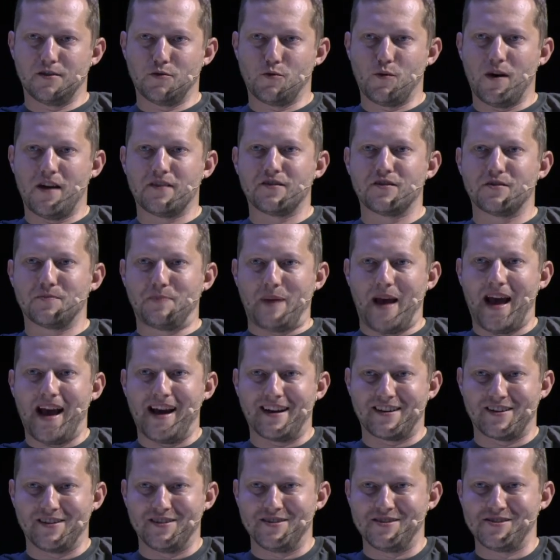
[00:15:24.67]
weather
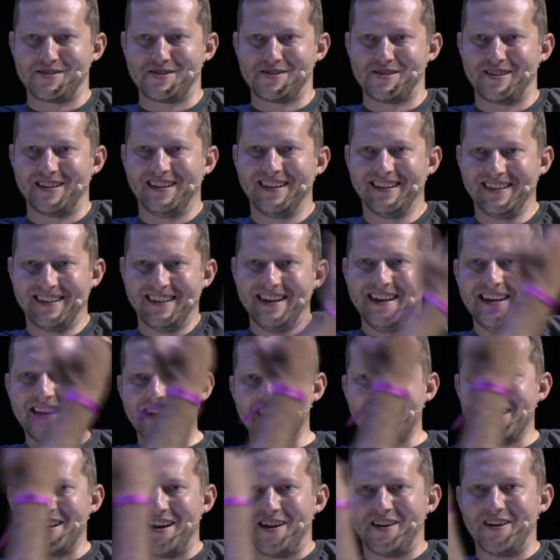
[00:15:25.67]
patterns
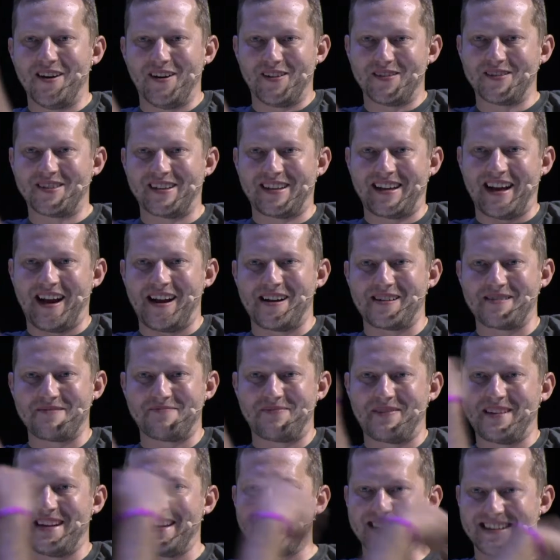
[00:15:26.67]
on the
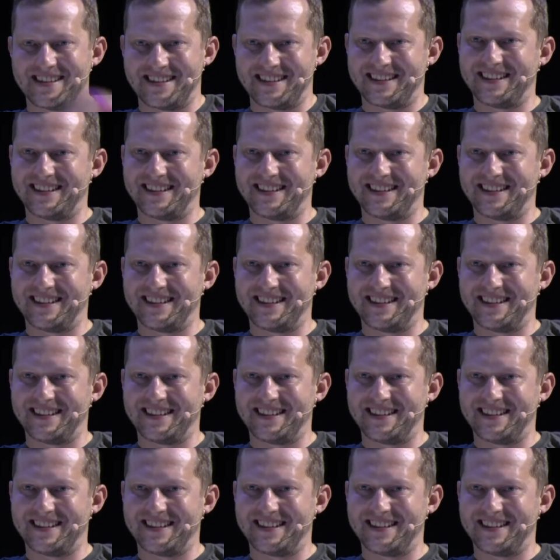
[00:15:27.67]
Caribbean.